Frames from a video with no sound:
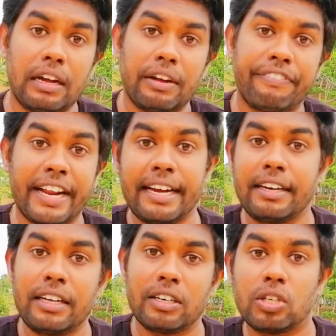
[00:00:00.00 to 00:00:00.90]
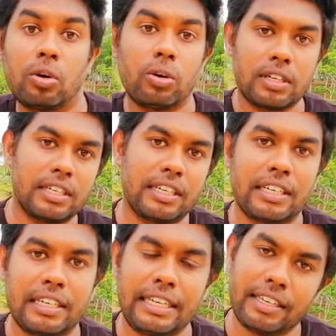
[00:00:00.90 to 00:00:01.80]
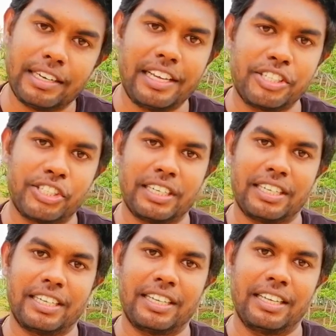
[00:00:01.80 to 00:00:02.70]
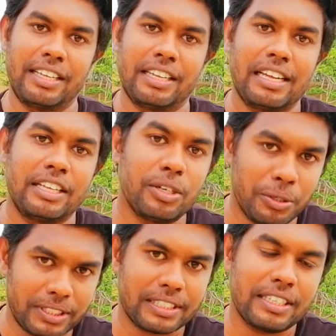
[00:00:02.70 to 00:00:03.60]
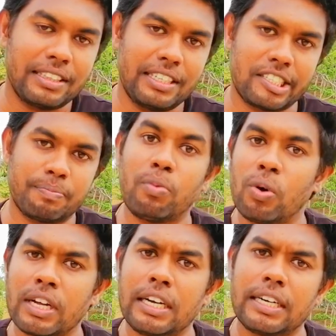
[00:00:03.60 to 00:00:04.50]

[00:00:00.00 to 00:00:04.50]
friend talk English, use this book.